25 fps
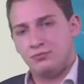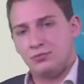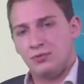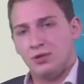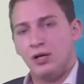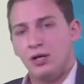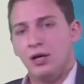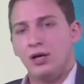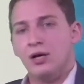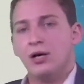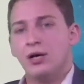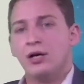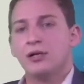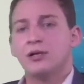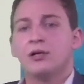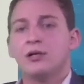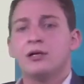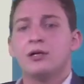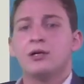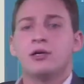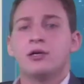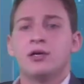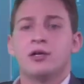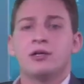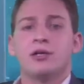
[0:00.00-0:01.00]

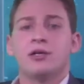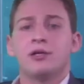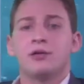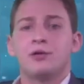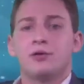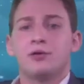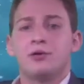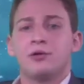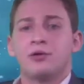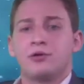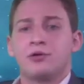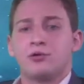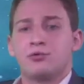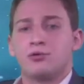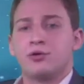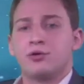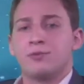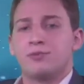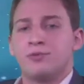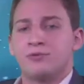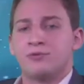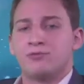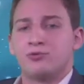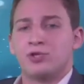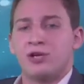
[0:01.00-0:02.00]
Another group of
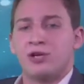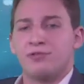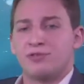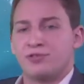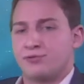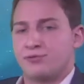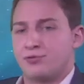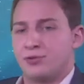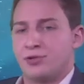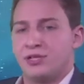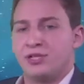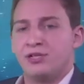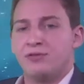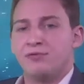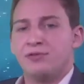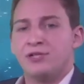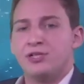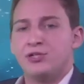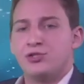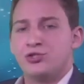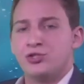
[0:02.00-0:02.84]
drivers for innovation